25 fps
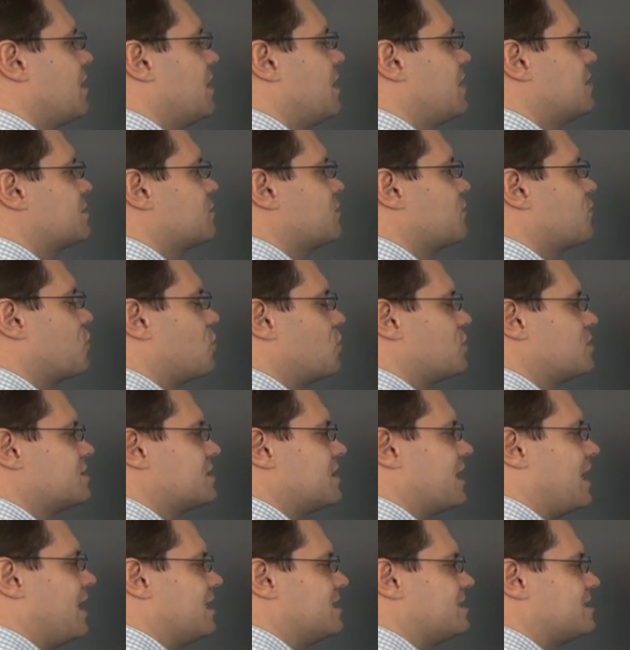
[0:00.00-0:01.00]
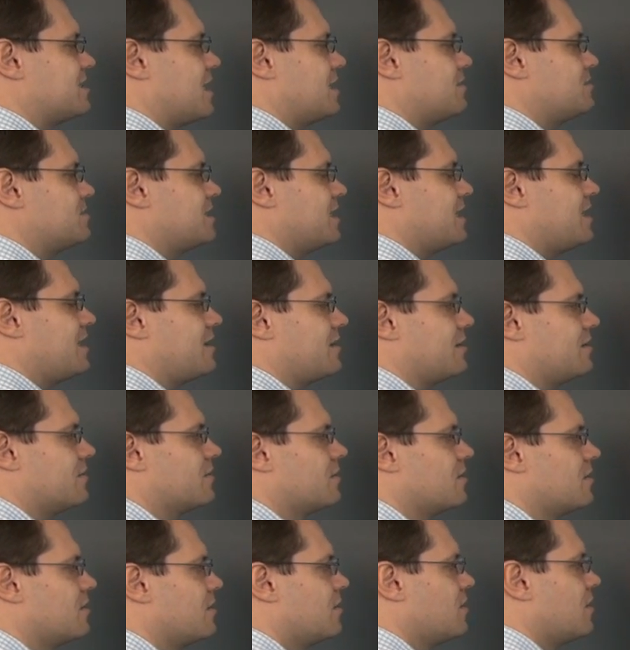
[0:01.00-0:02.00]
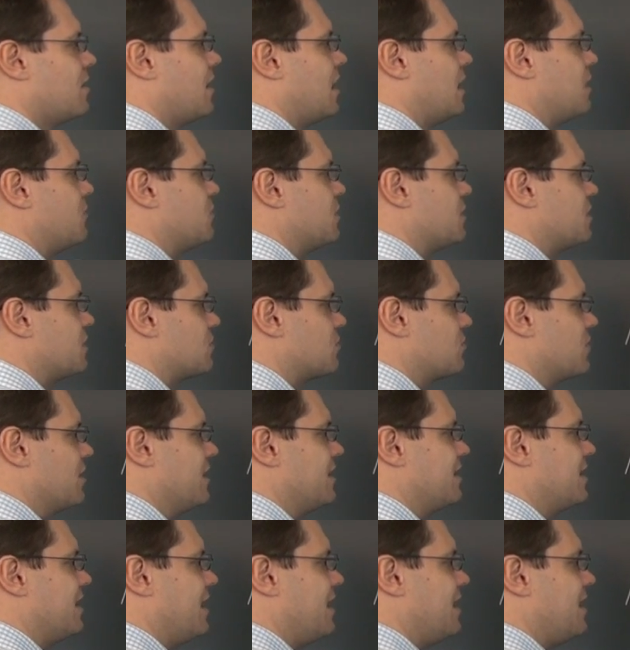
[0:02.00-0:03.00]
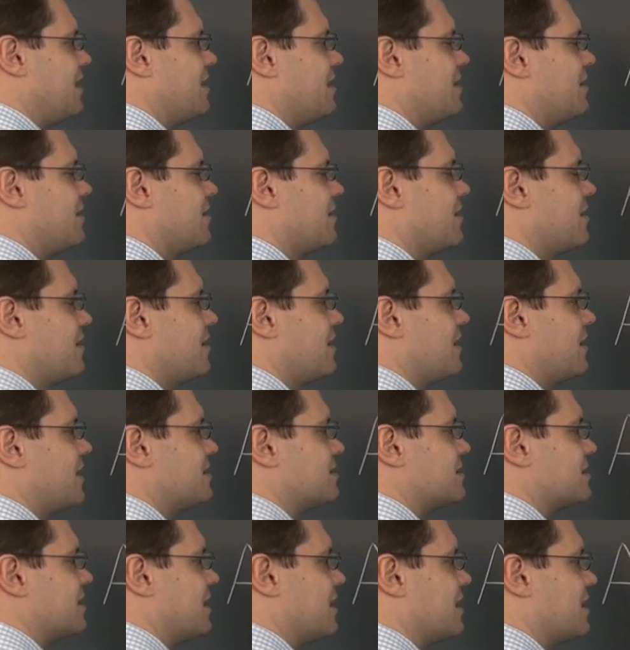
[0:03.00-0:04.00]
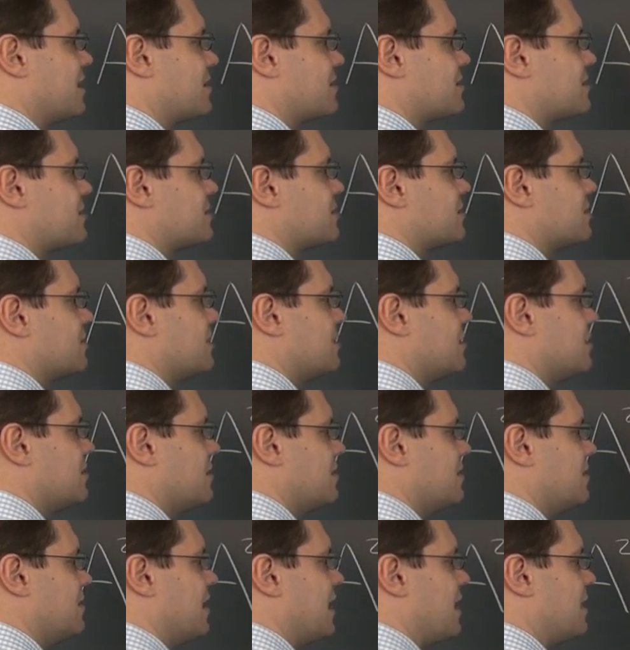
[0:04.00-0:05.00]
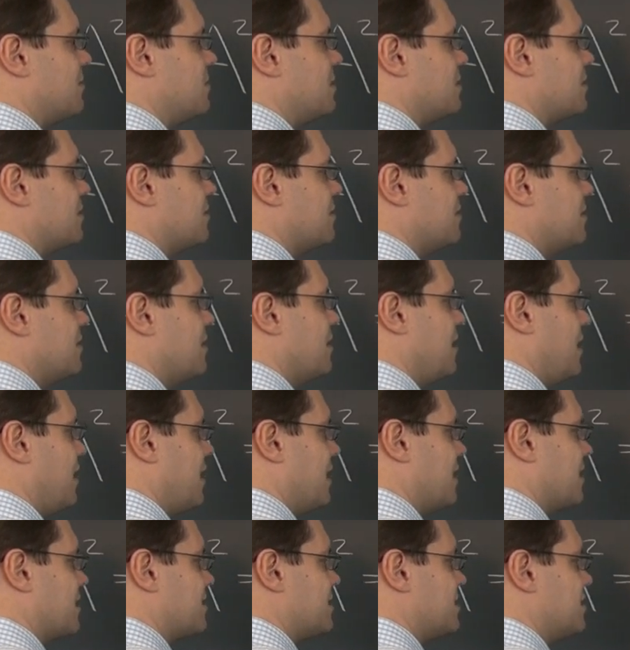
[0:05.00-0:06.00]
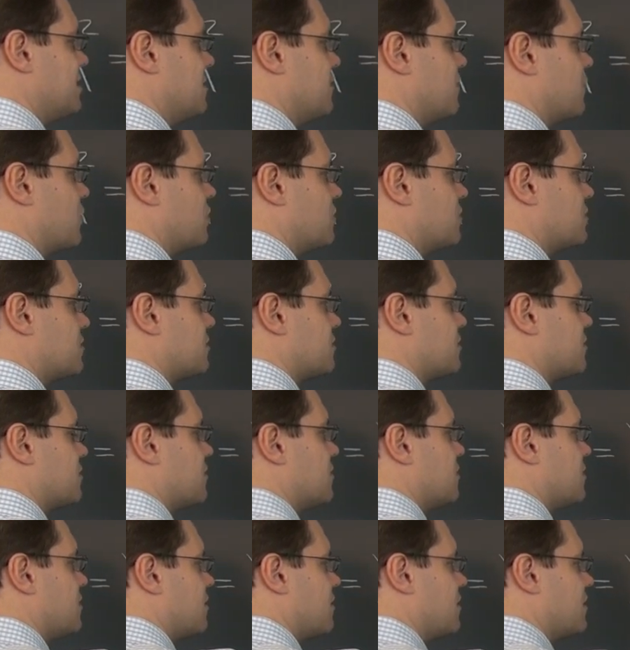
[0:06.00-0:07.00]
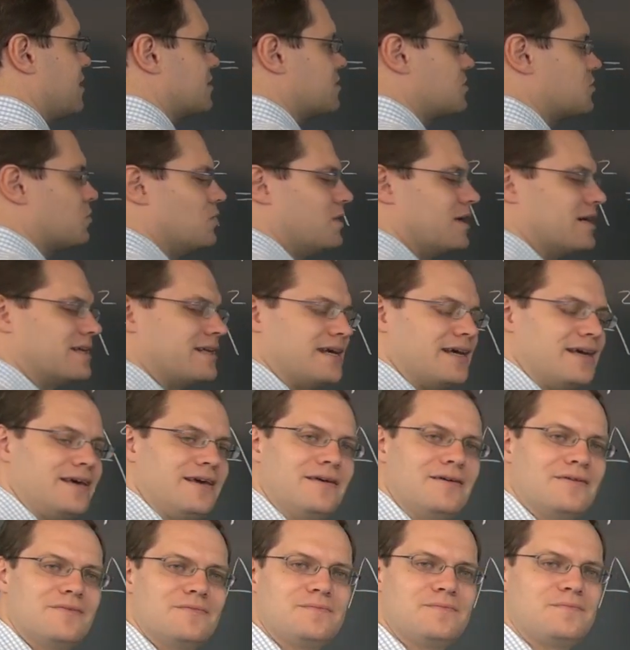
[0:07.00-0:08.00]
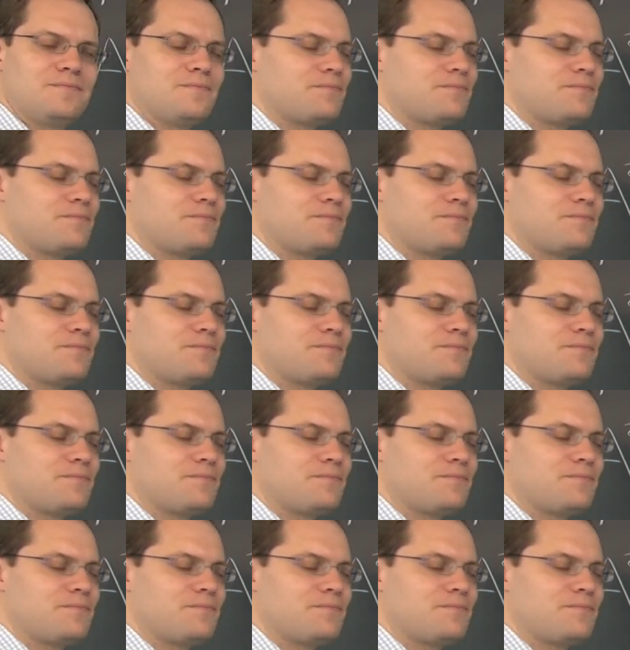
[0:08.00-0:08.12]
is of course A times A, and we can write A as x lambda x inverse, that's 1a.